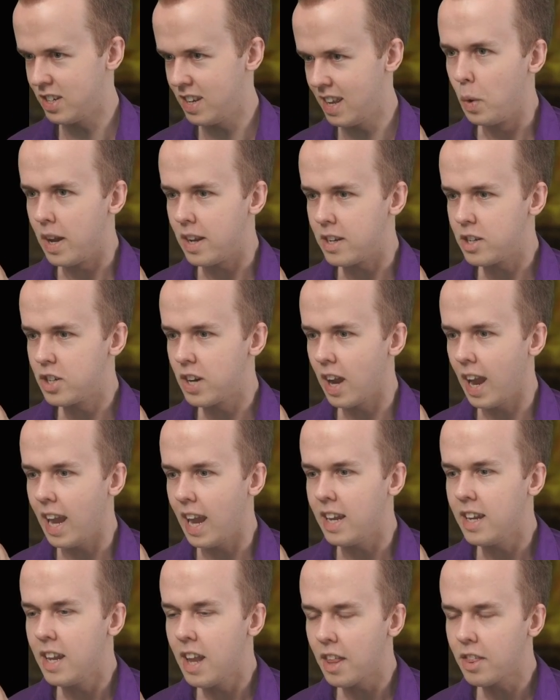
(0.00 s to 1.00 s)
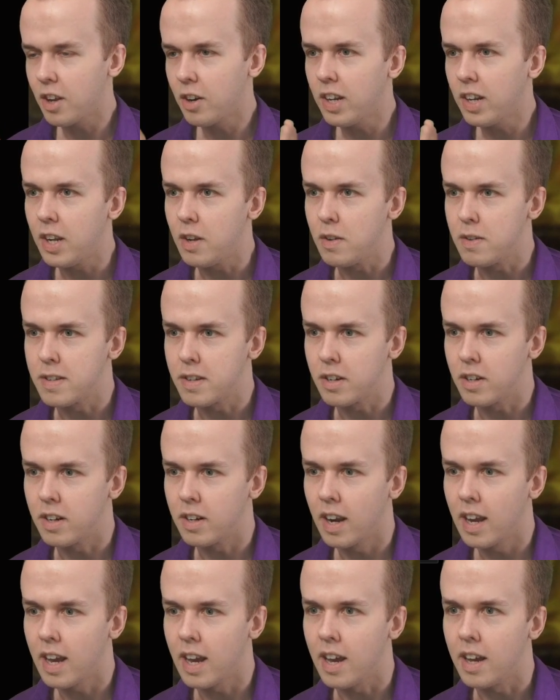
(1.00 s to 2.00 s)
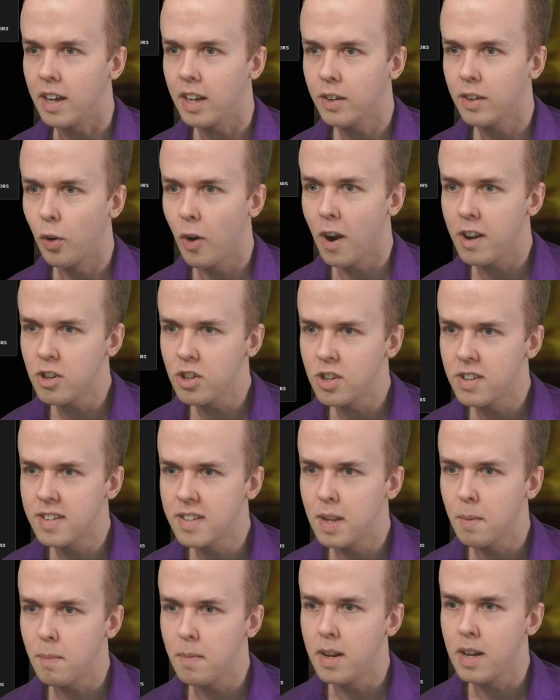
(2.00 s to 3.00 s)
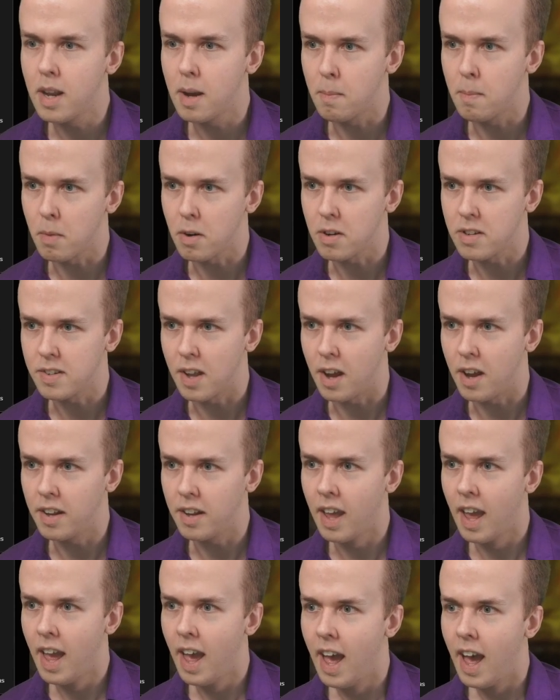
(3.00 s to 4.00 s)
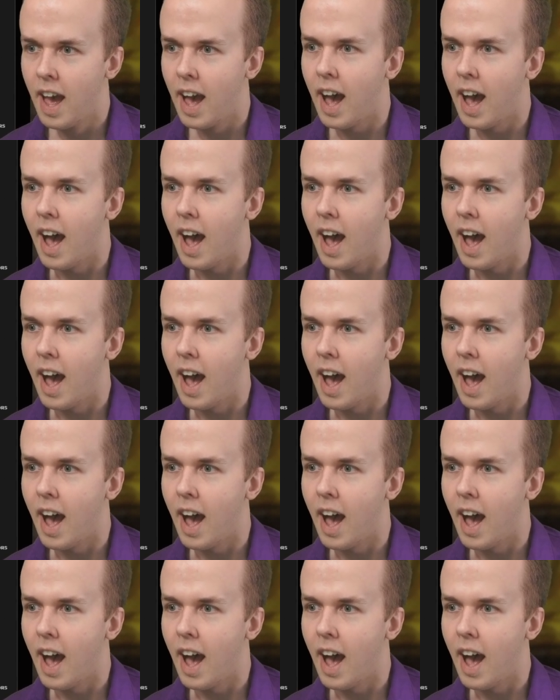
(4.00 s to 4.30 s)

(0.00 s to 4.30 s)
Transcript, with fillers: which another user crunched some numbers on.